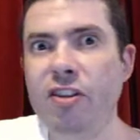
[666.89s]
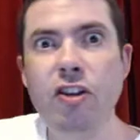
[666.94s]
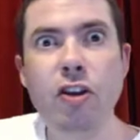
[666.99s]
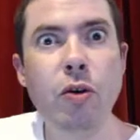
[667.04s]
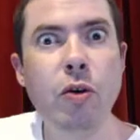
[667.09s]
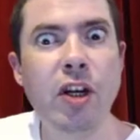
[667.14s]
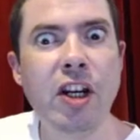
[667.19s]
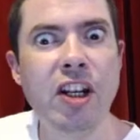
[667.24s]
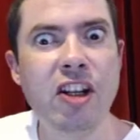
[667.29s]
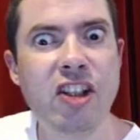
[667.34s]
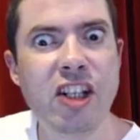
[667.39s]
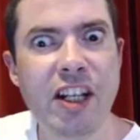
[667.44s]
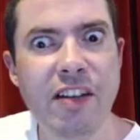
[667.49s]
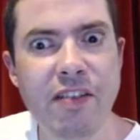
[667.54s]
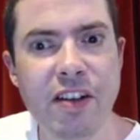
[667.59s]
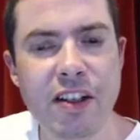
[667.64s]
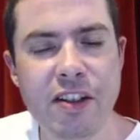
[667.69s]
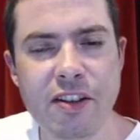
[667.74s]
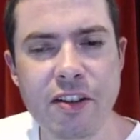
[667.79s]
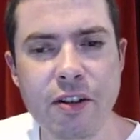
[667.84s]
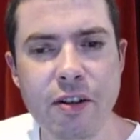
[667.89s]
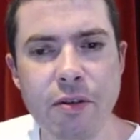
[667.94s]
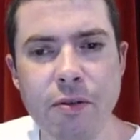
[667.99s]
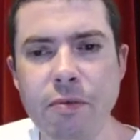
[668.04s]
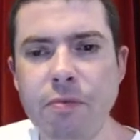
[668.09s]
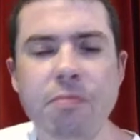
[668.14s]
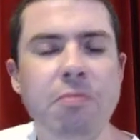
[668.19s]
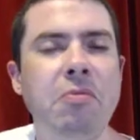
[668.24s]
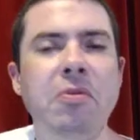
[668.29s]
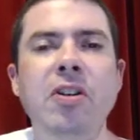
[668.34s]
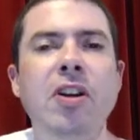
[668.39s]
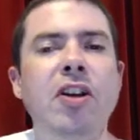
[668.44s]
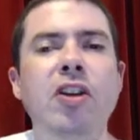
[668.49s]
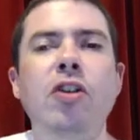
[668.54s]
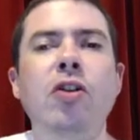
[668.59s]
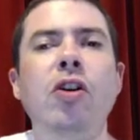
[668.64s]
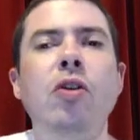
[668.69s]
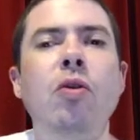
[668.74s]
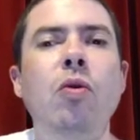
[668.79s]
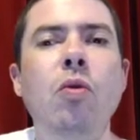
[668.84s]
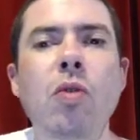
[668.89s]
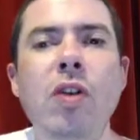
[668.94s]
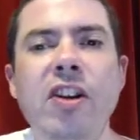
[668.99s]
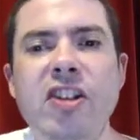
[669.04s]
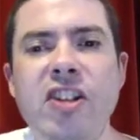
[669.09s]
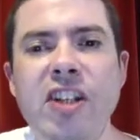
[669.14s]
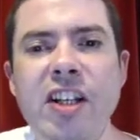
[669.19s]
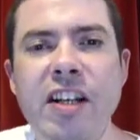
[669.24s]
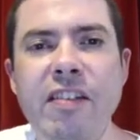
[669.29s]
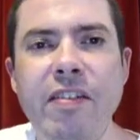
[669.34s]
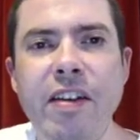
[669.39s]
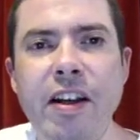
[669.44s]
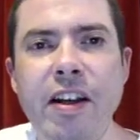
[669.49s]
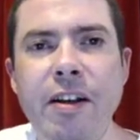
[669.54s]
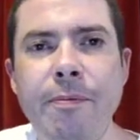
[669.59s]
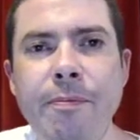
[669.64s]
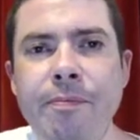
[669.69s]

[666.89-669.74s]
You can achieve it too. No, you can all achieve it.